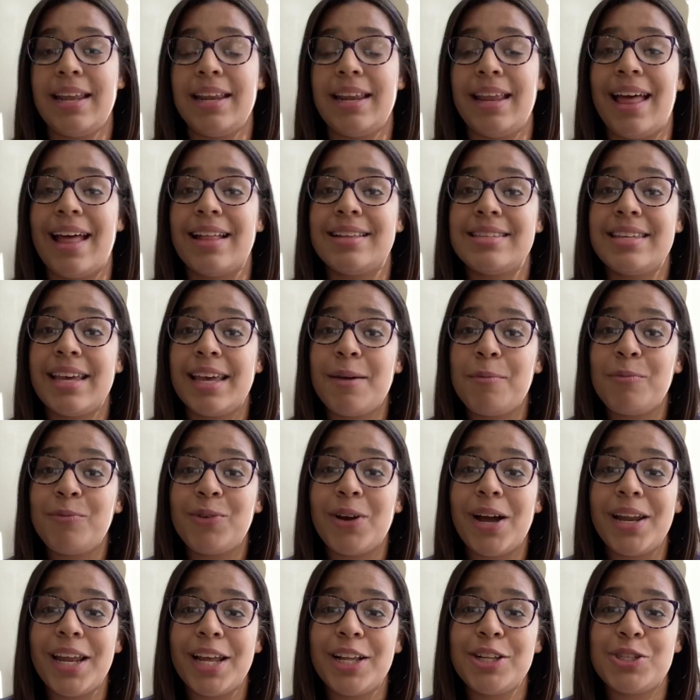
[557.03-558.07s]
that's him
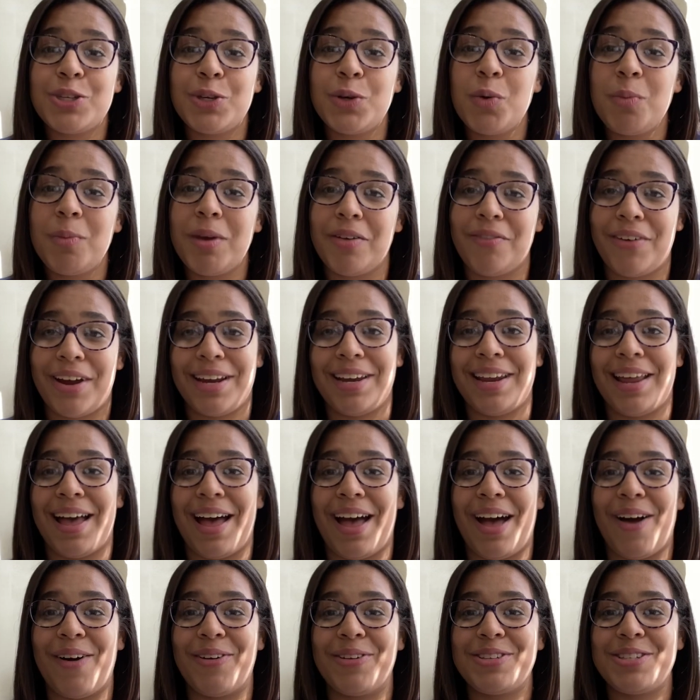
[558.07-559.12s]
running to me right
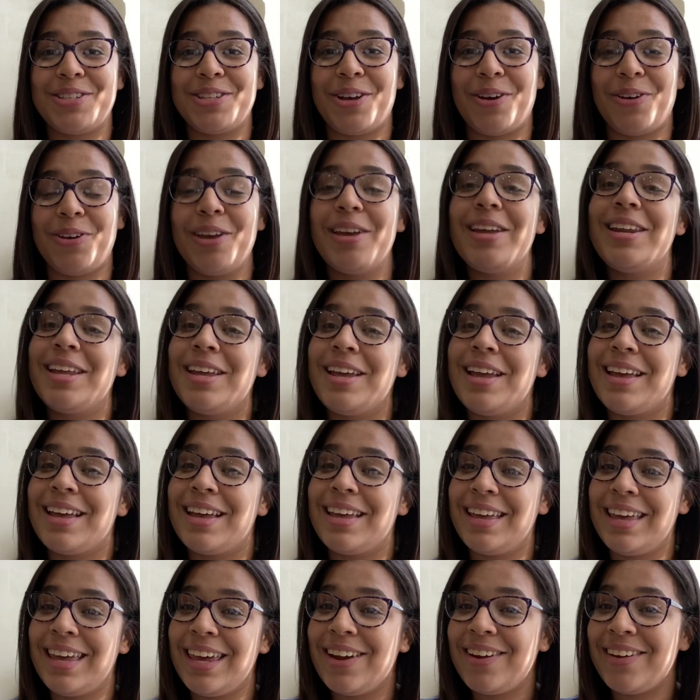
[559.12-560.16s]
now. So you can
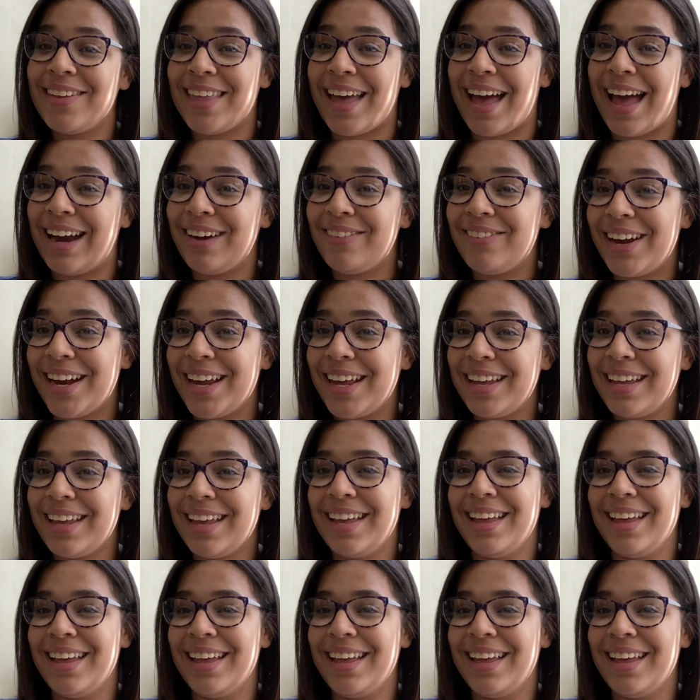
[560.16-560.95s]
hear that, right?